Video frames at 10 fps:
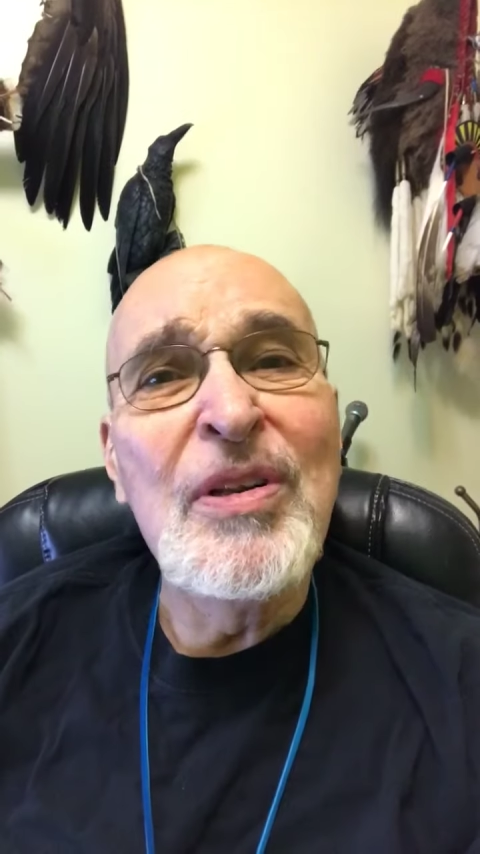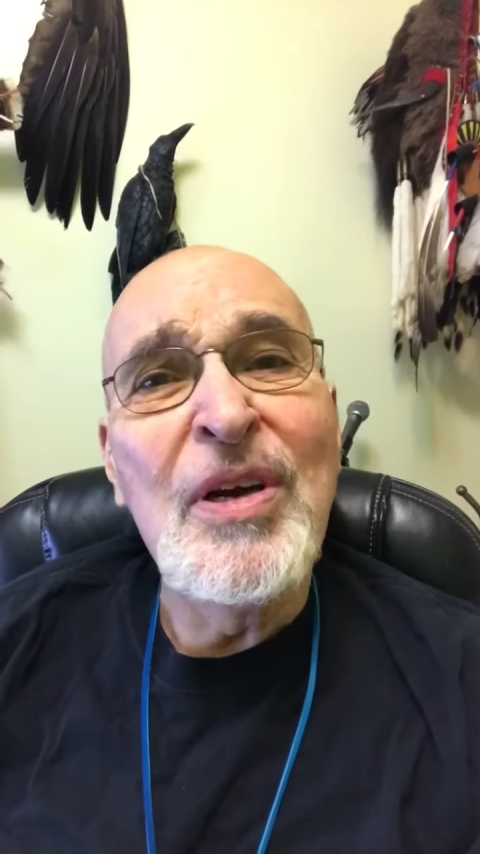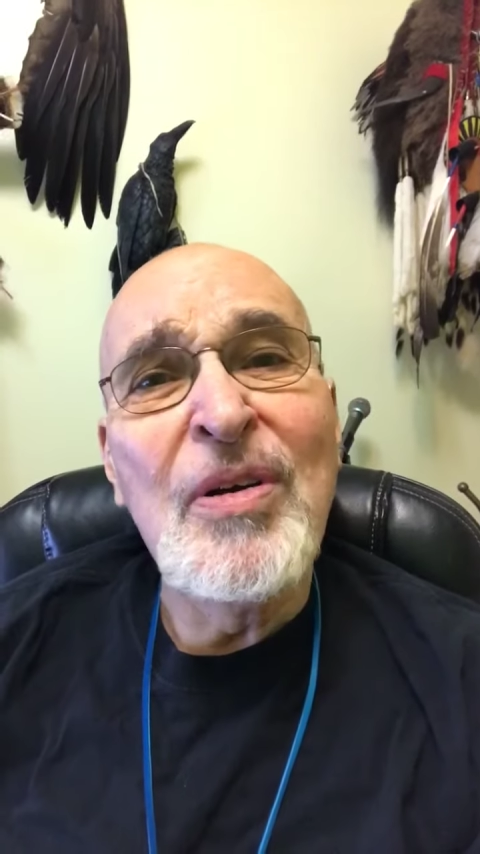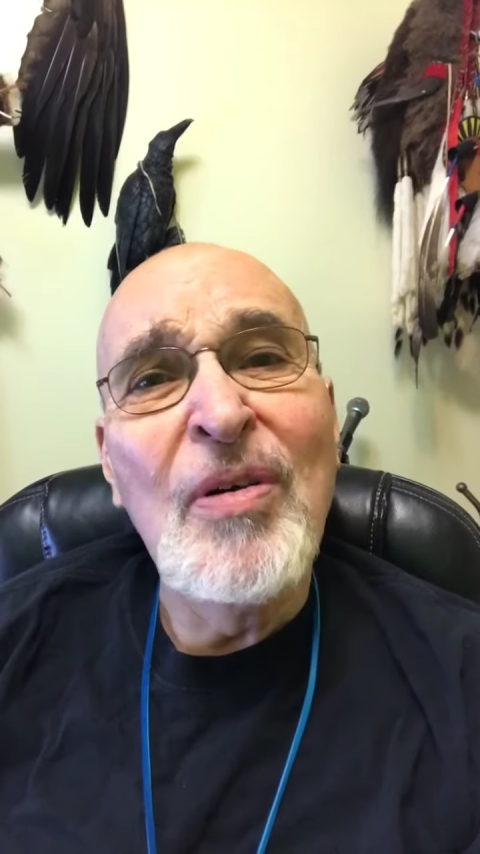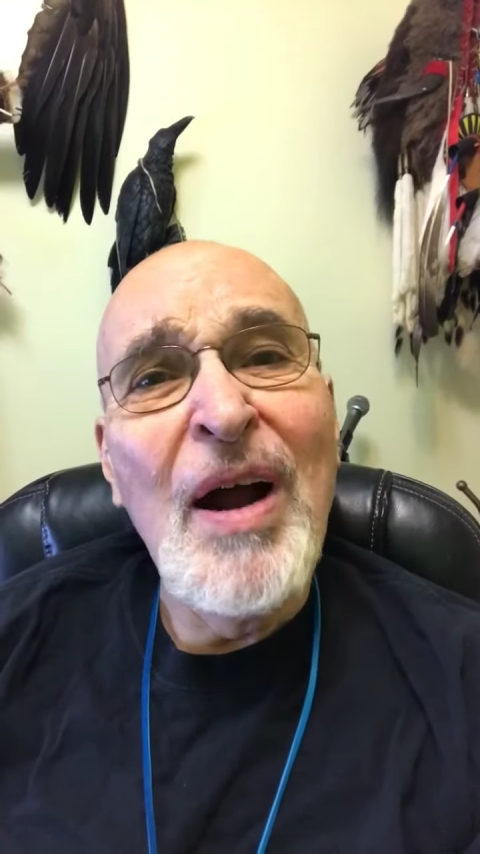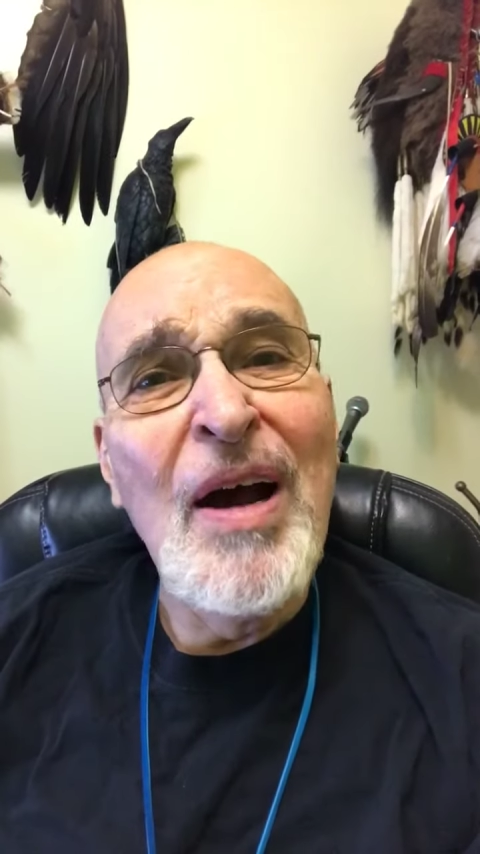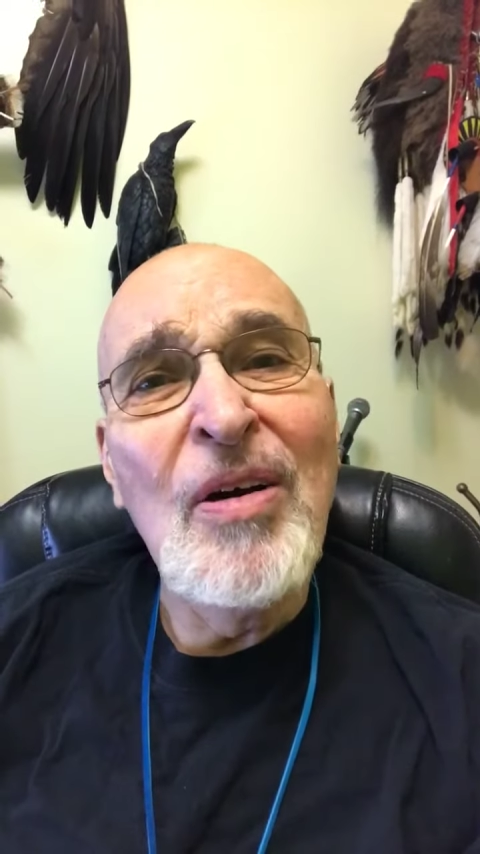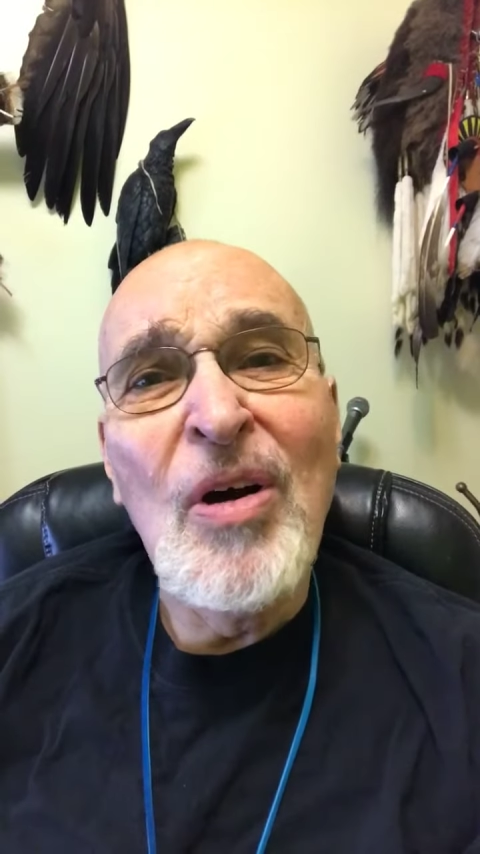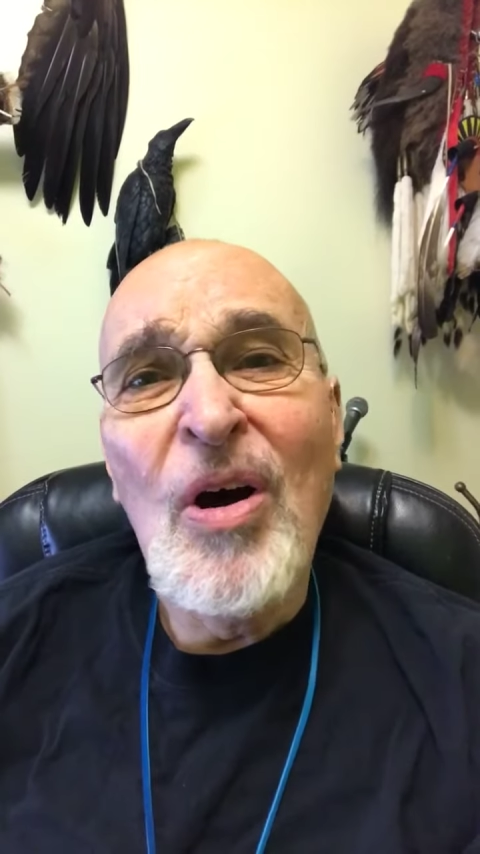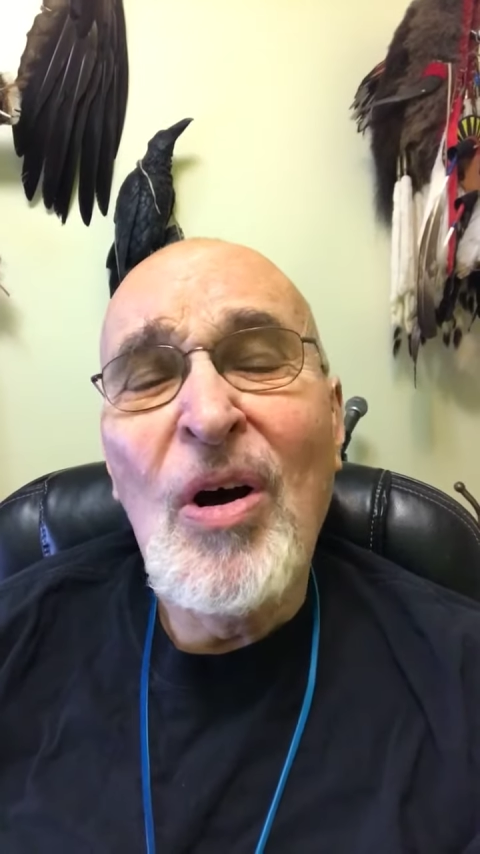the
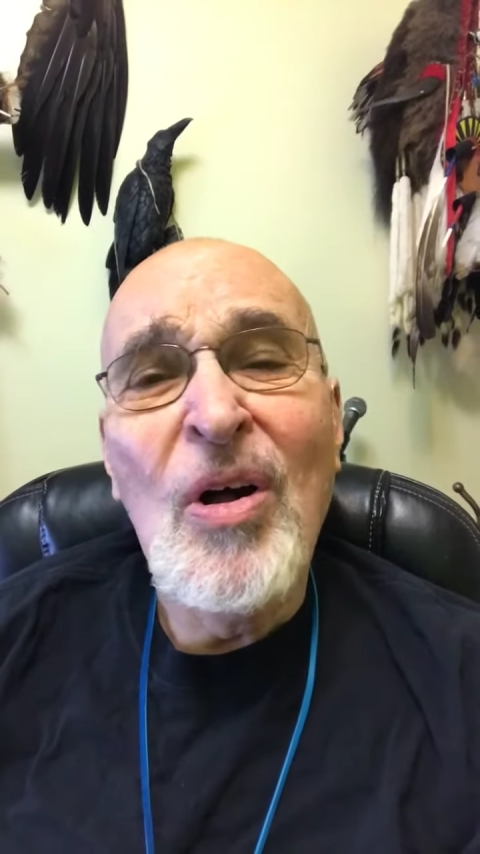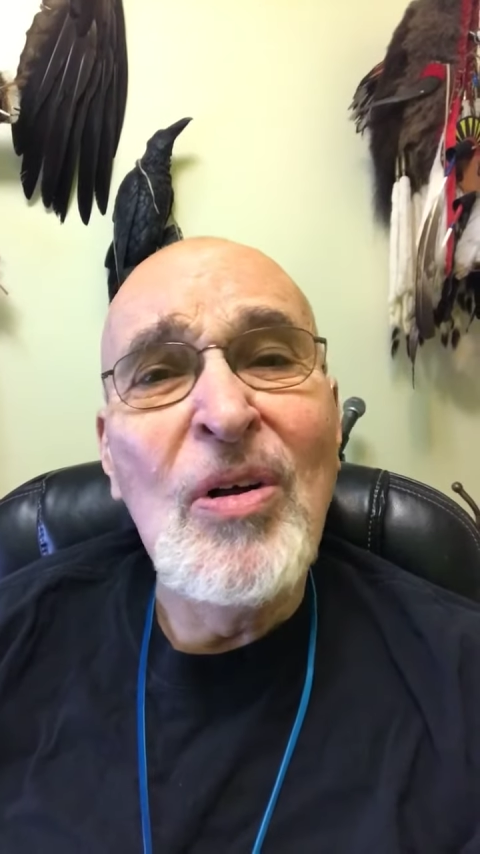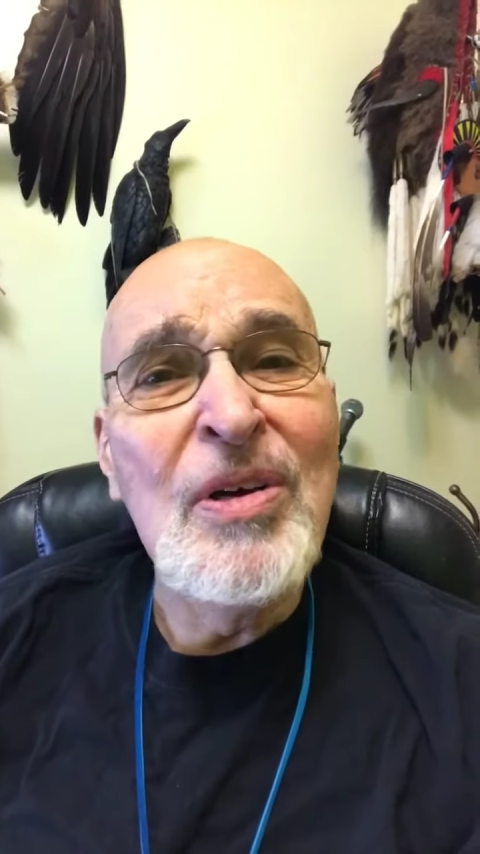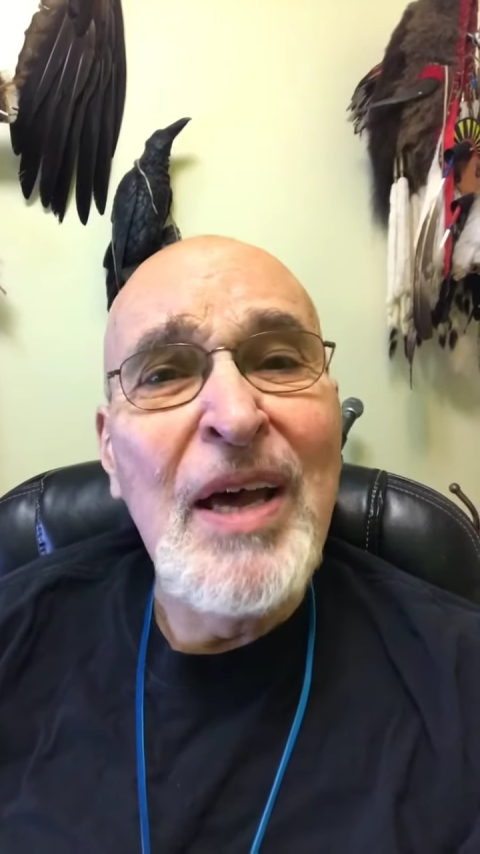crowd all